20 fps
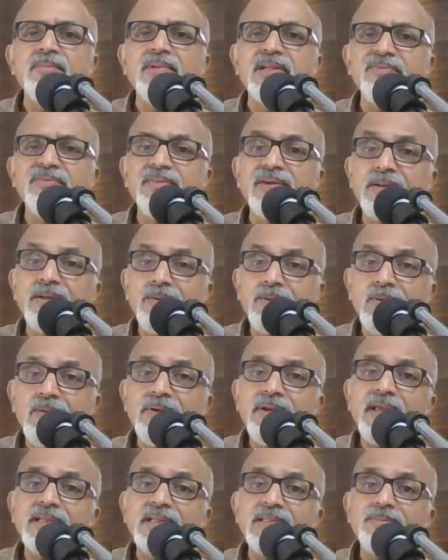But if I
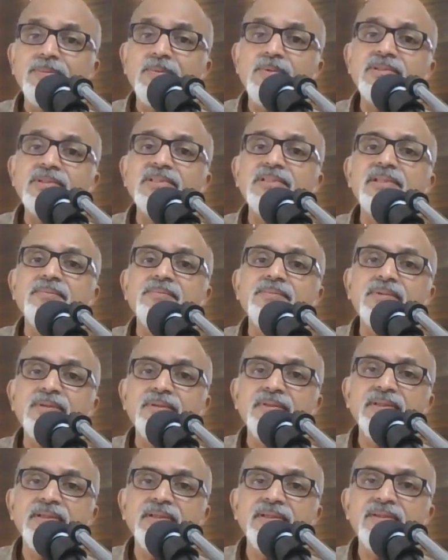don't expose them
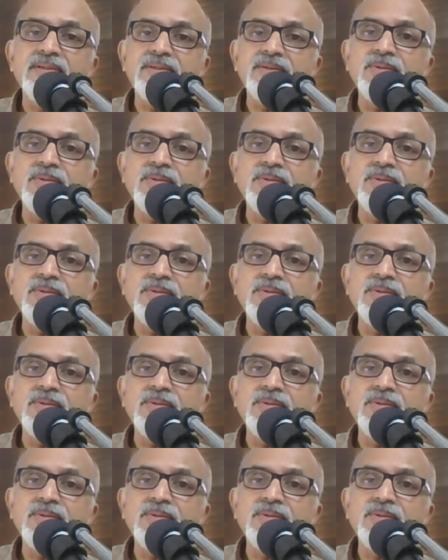to the